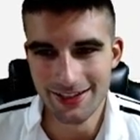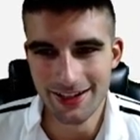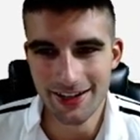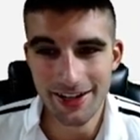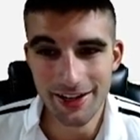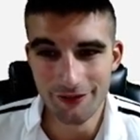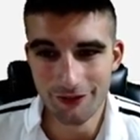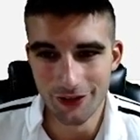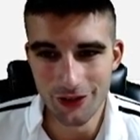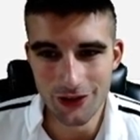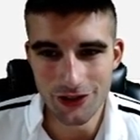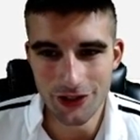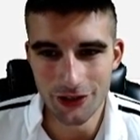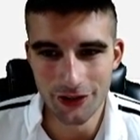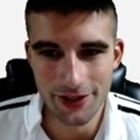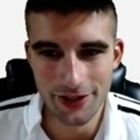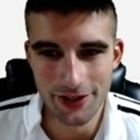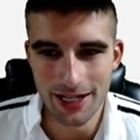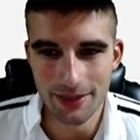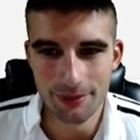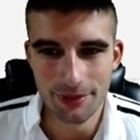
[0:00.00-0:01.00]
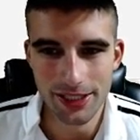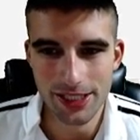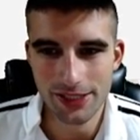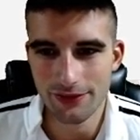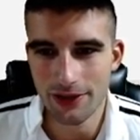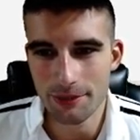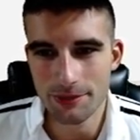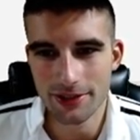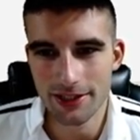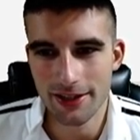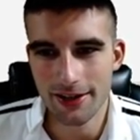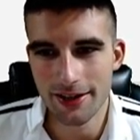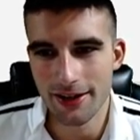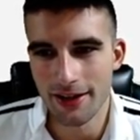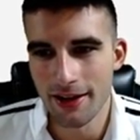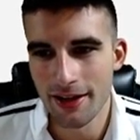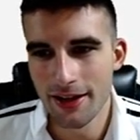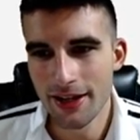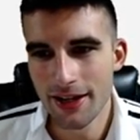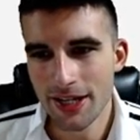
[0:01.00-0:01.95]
tight end for sure. He's got plenty of upside.